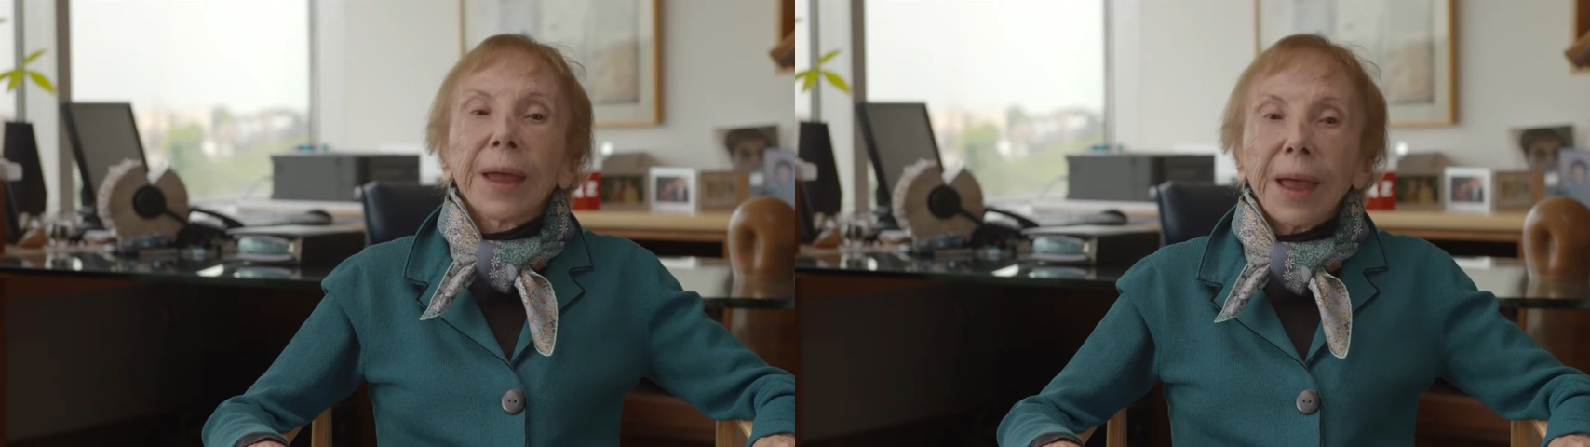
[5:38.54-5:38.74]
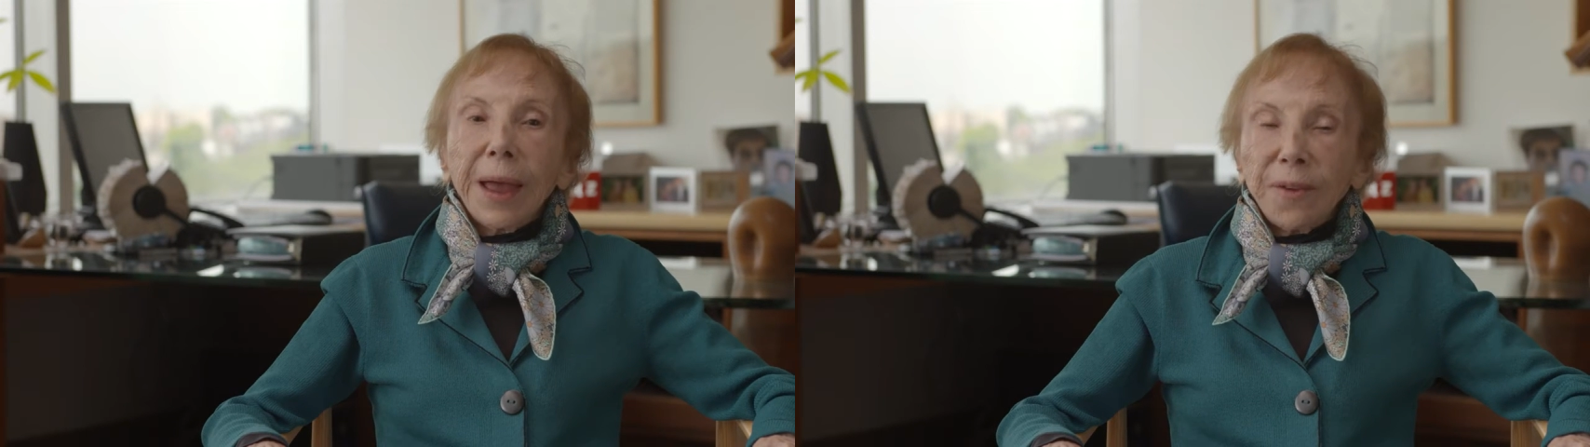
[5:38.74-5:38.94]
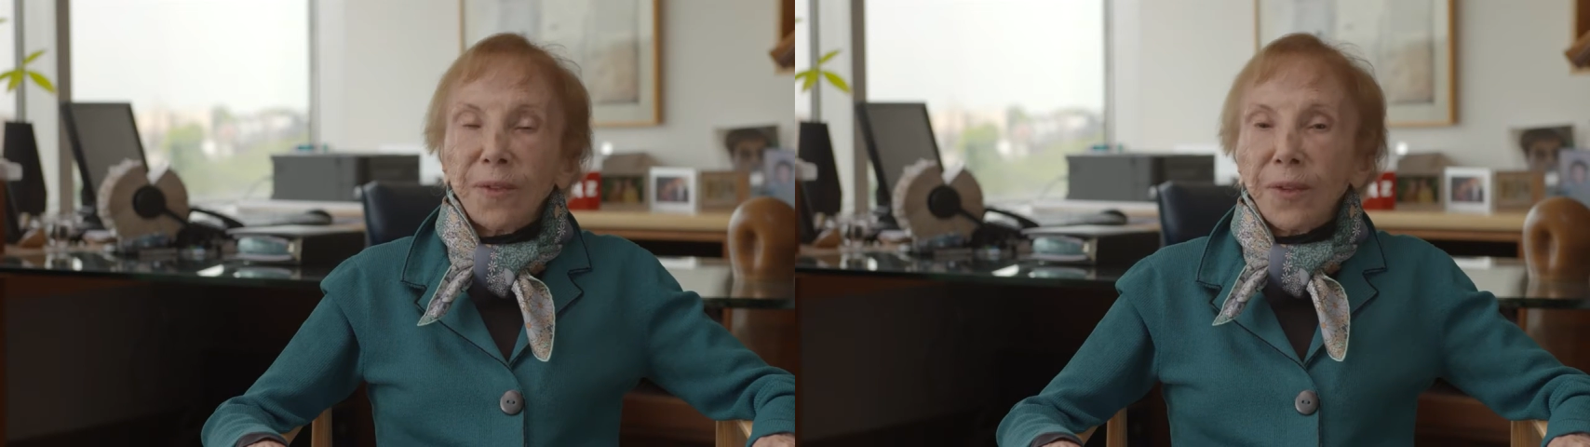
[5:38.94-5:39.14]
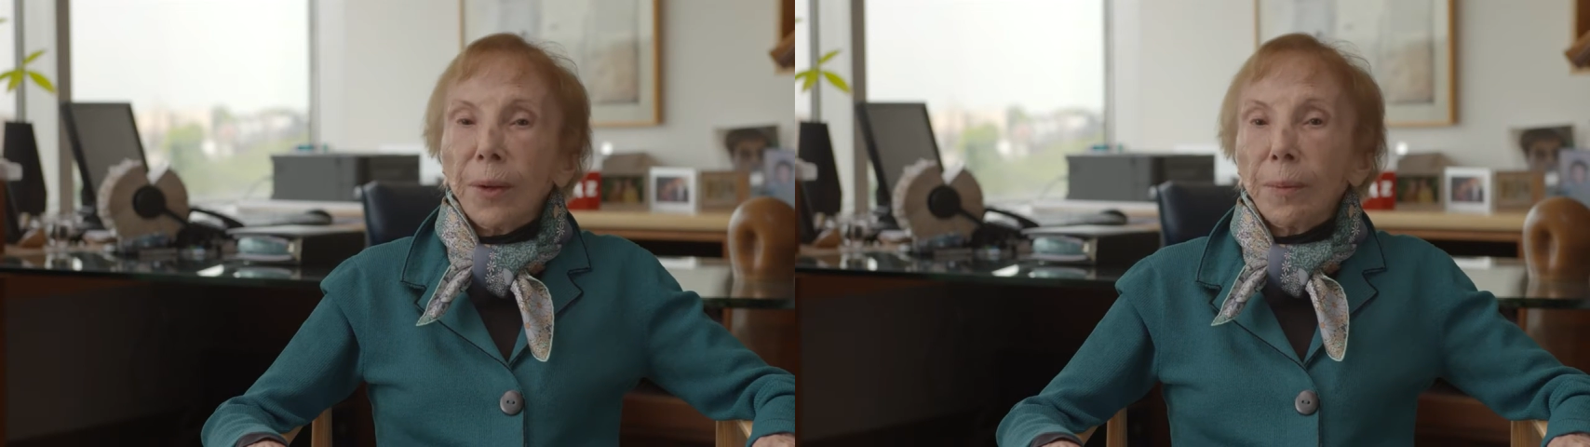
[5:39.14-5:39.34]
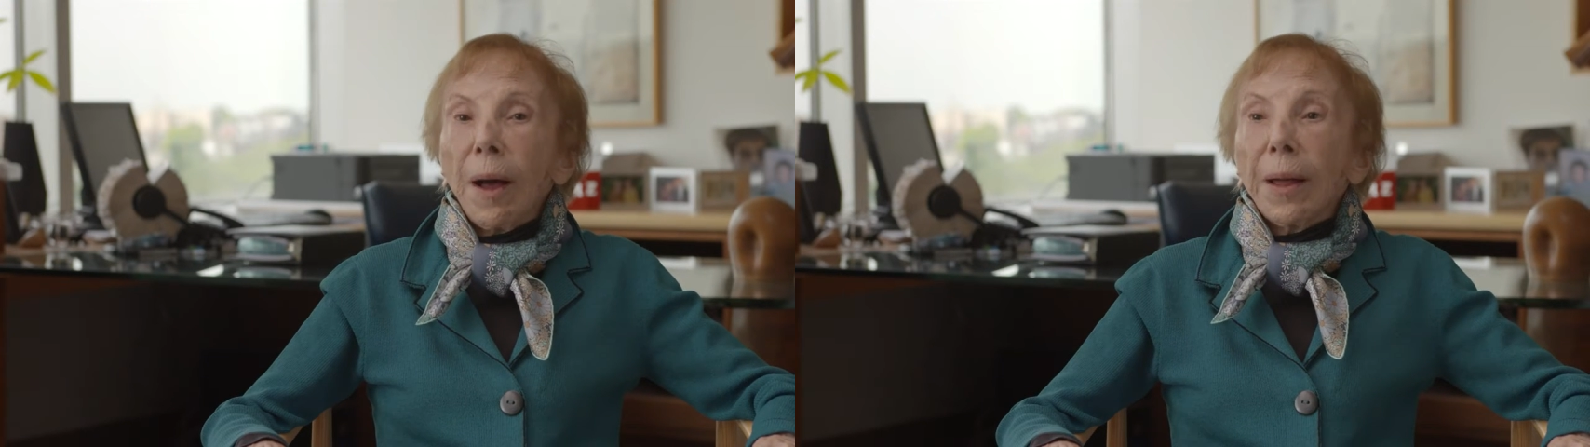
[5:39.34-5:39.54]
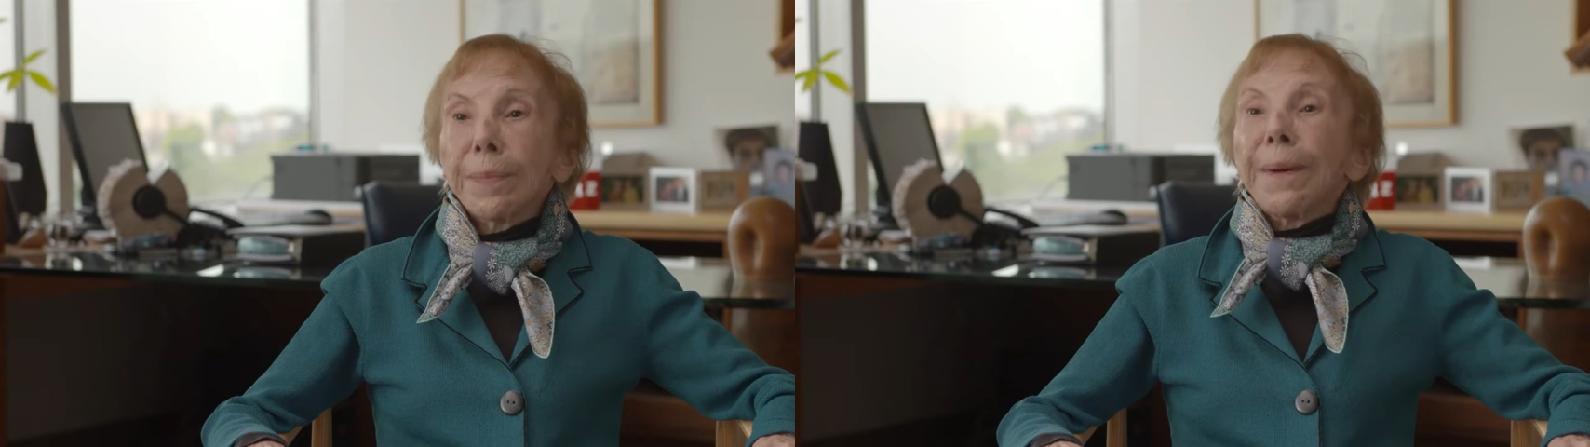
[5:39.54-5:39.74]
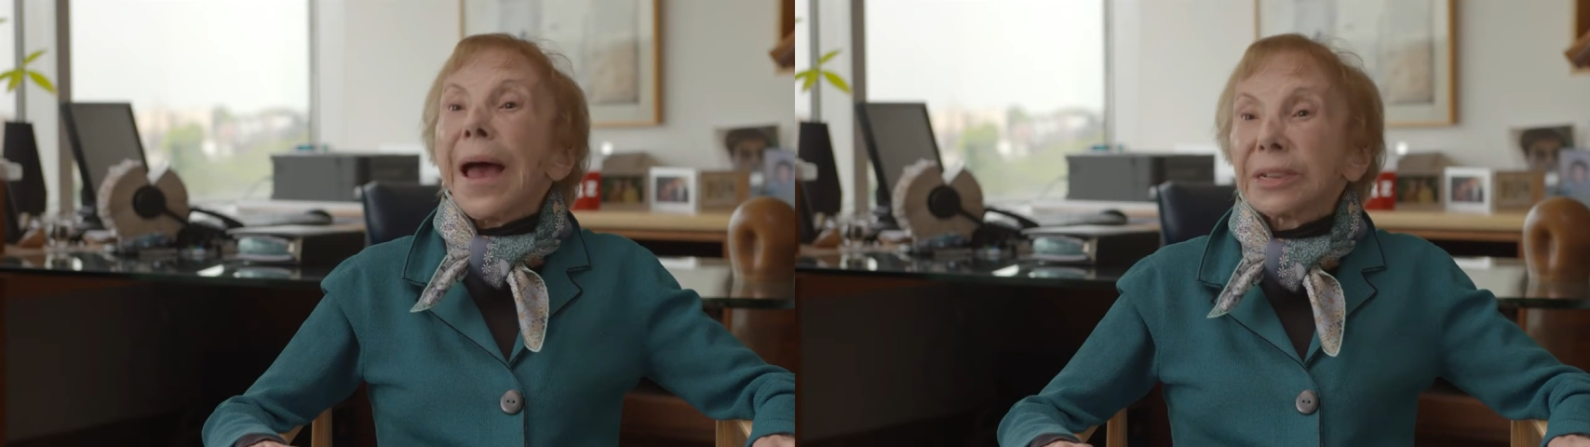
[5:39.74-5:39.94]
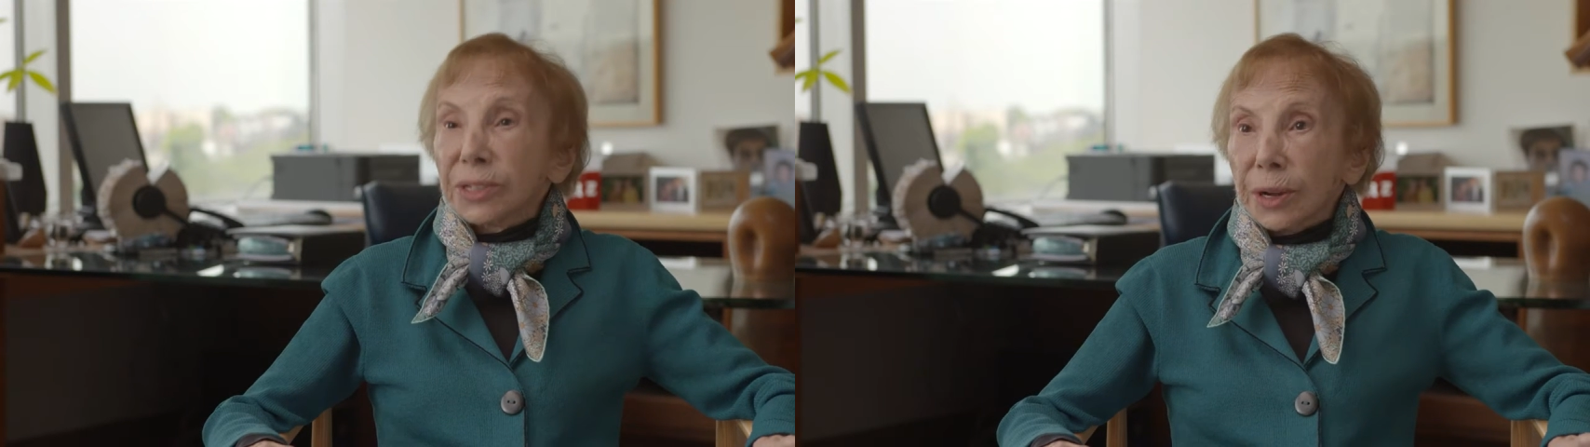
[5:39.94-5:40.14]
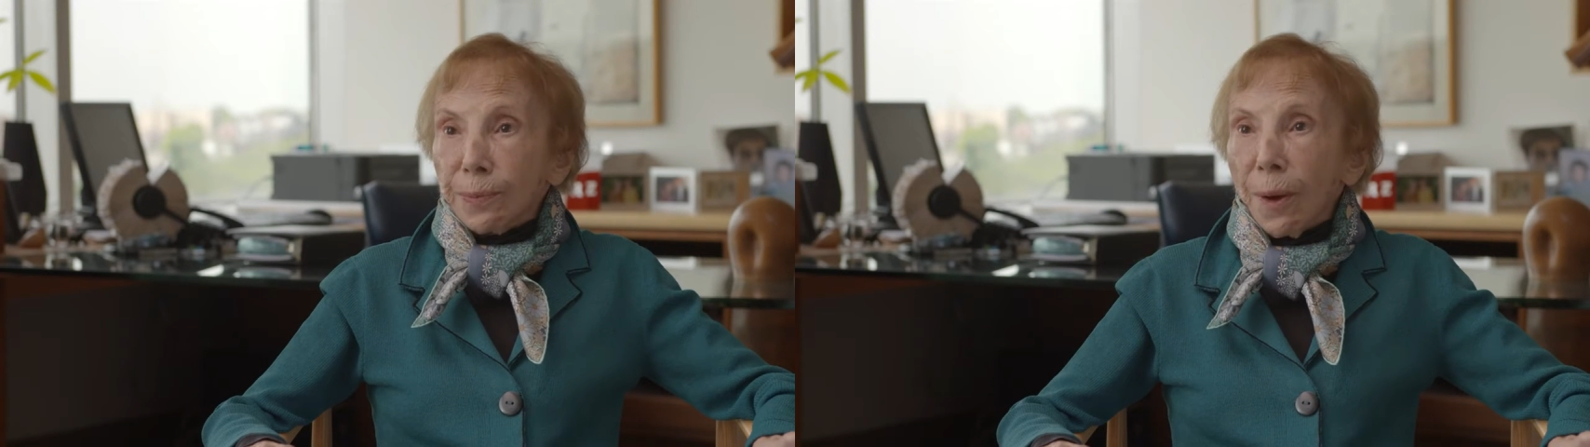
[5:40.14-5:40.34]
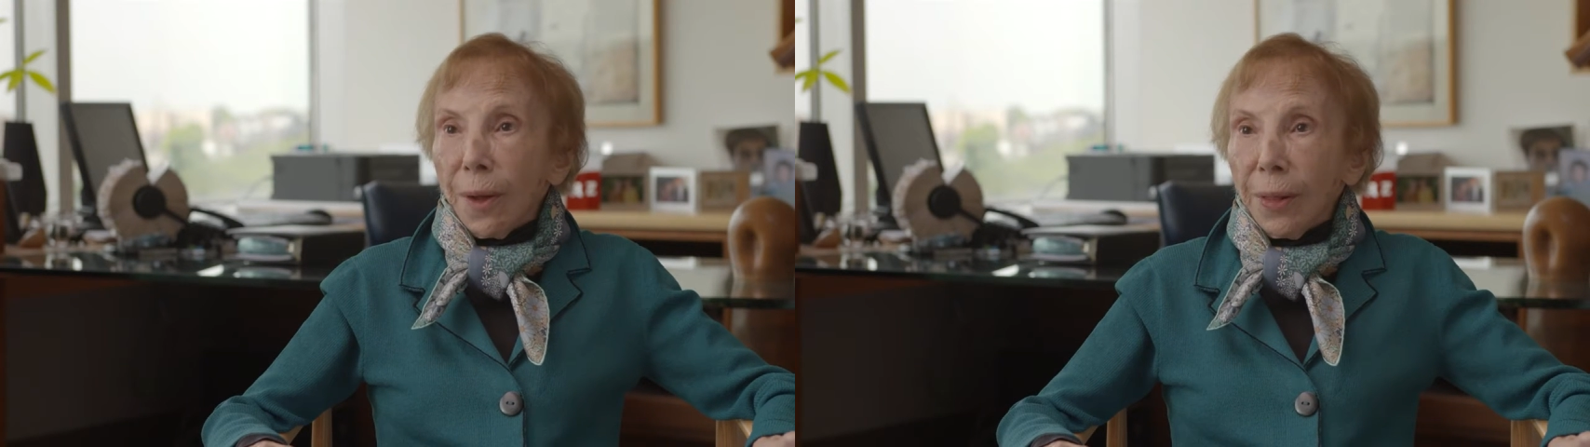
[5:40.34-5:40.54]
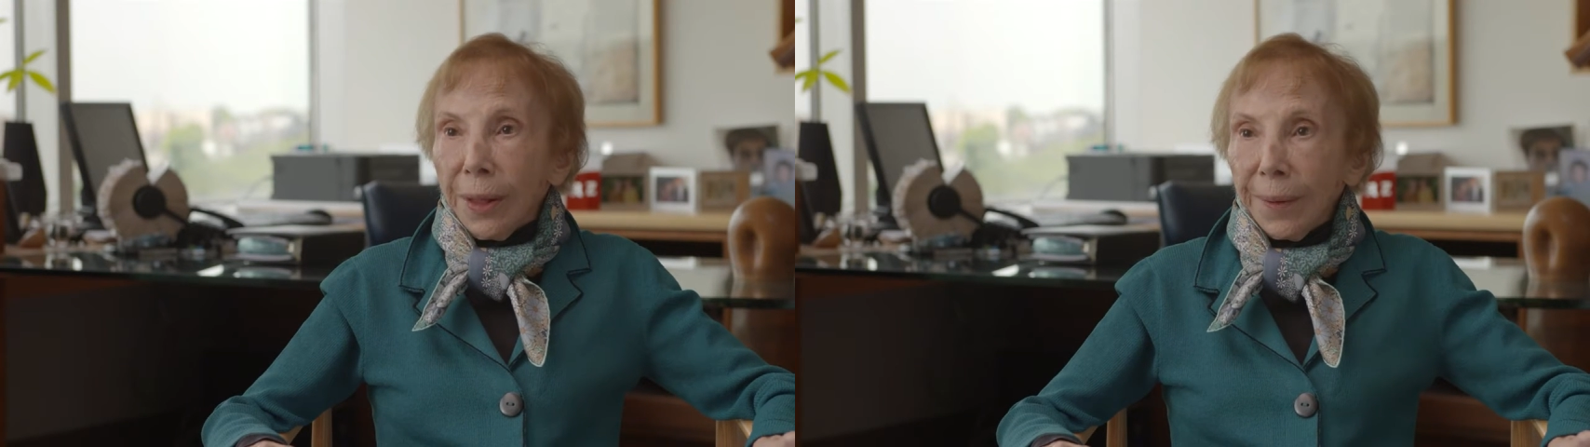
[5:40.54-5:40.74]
a film on basketball,